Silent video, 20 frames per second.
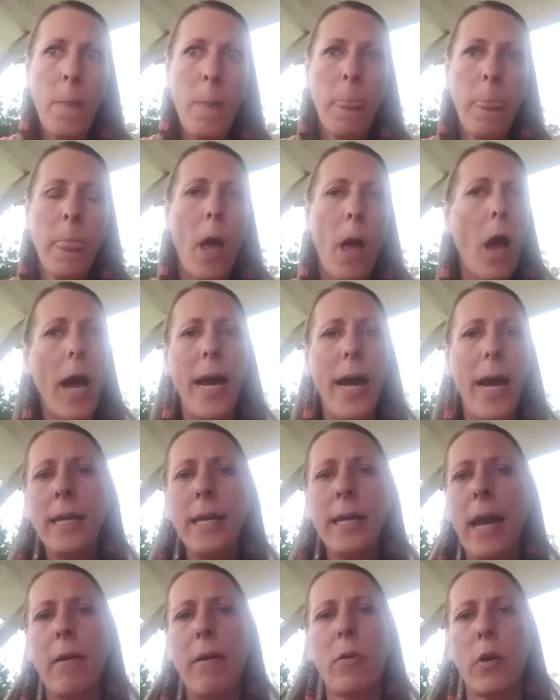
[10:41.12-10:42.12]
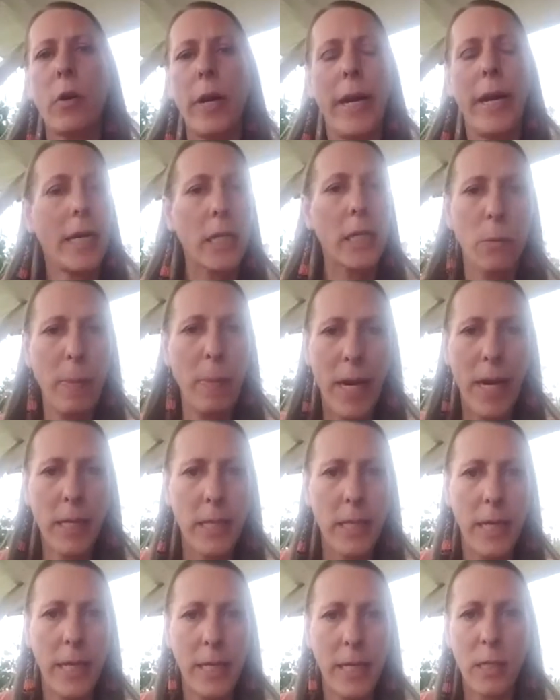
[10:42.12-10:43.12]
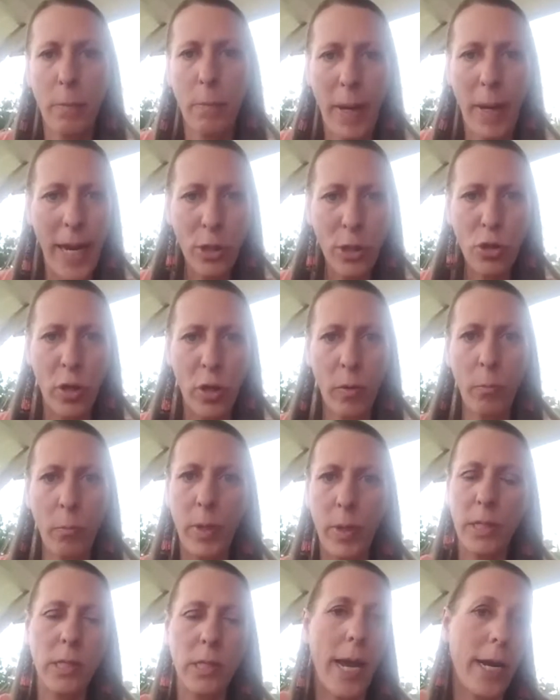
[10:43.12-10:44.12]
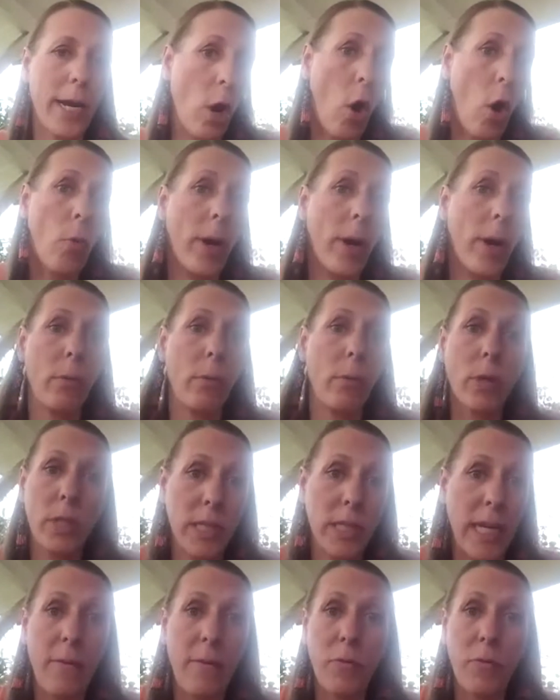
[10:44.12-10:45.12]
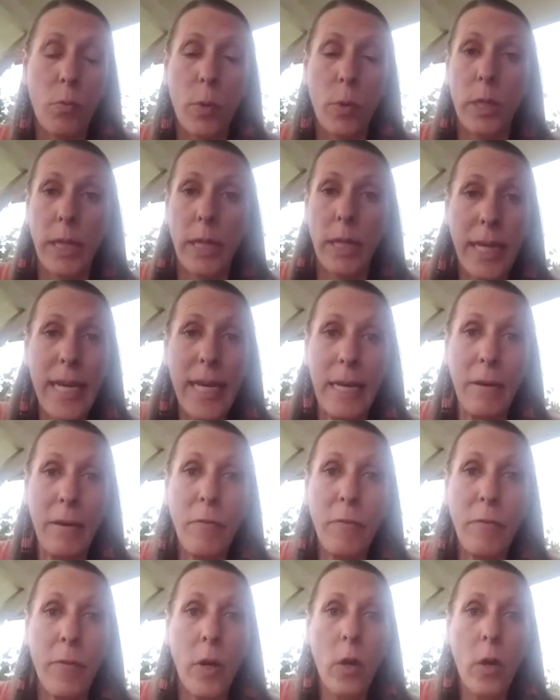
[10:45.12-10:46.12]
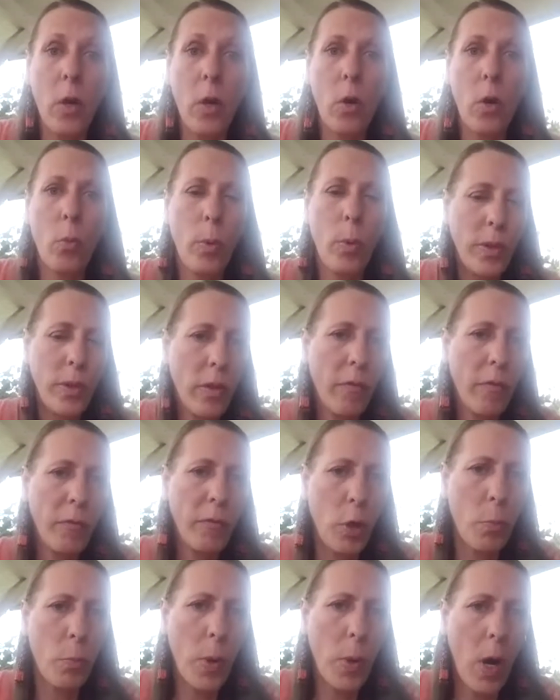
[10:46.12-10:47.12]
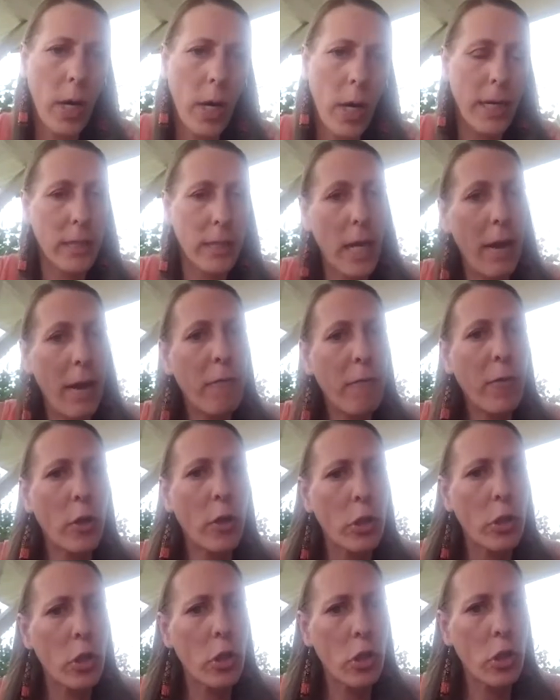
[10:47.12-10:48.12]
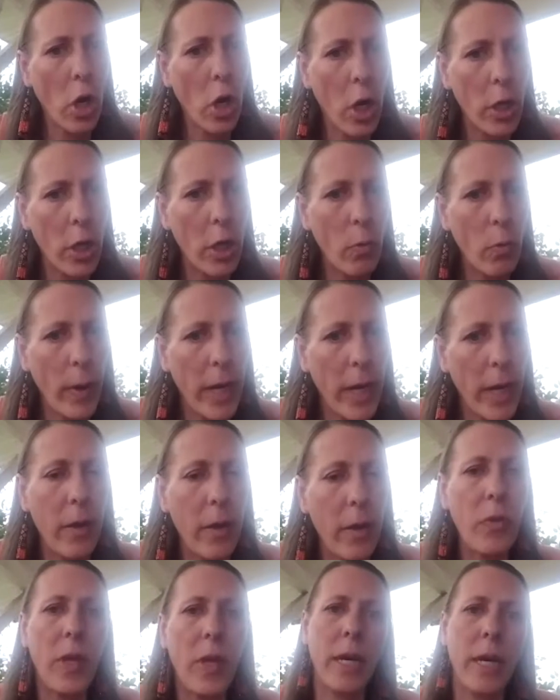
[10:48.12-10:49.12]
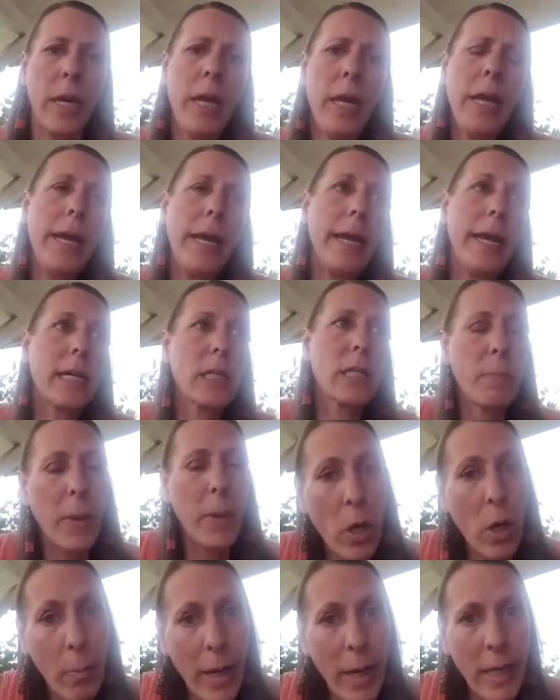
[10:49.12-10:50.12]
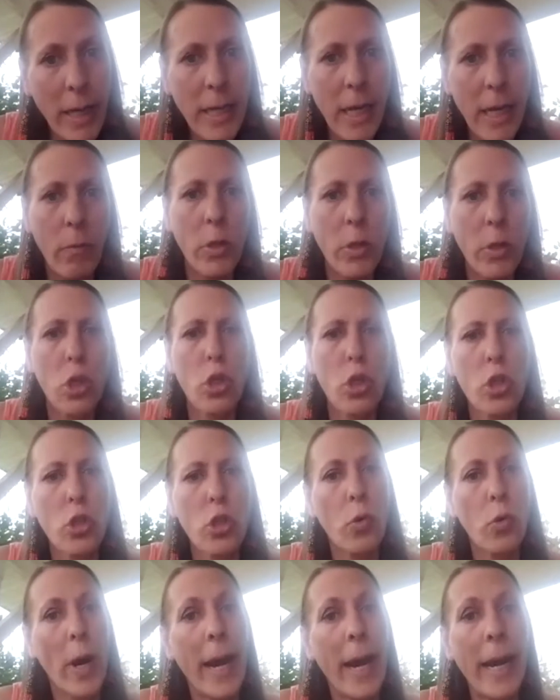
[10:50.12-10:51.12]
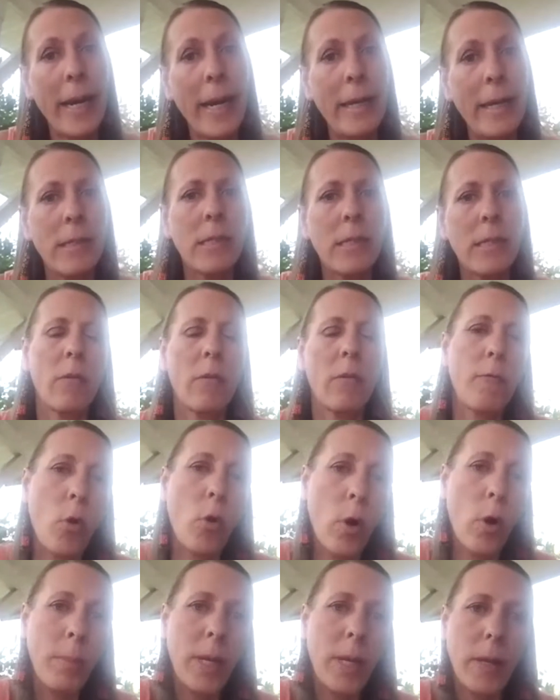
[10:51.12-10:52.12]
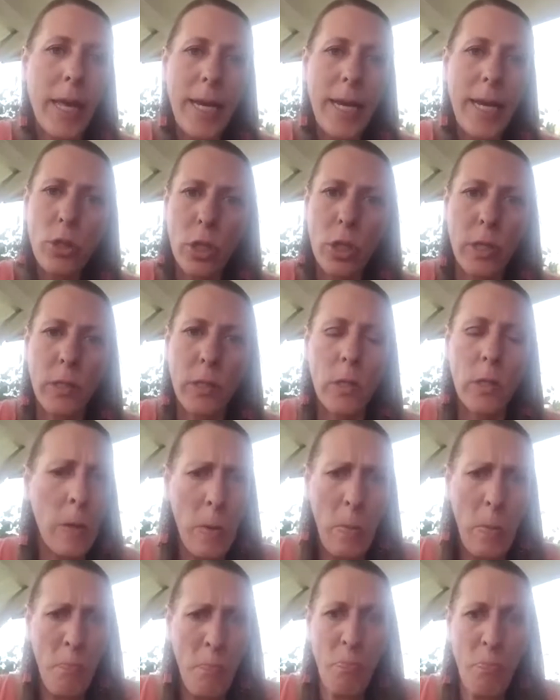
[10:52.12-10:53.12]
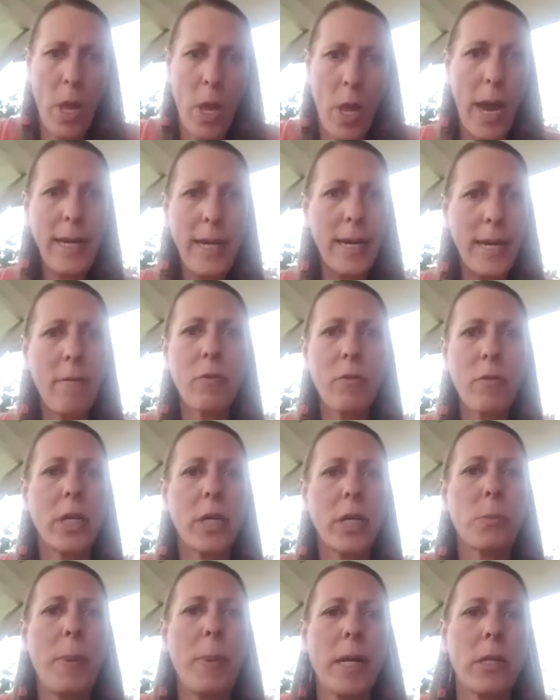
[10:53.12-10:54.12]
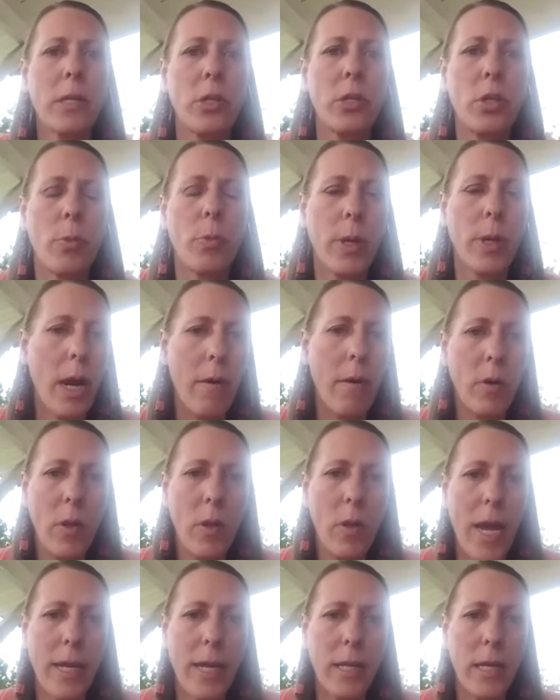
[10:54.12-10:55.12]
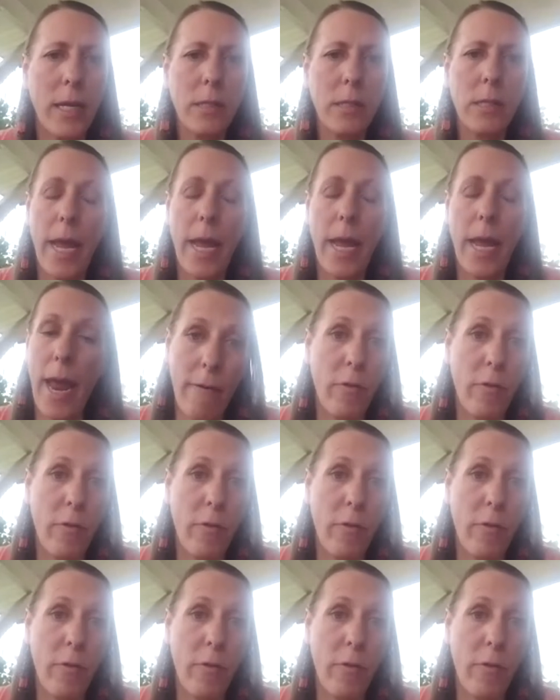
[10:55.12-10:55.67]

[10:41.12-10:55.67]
I never expected as a patient, because I had already received relief with the few products I first started with and experimenting with strains and formulations. I never expected to recover like this, ever.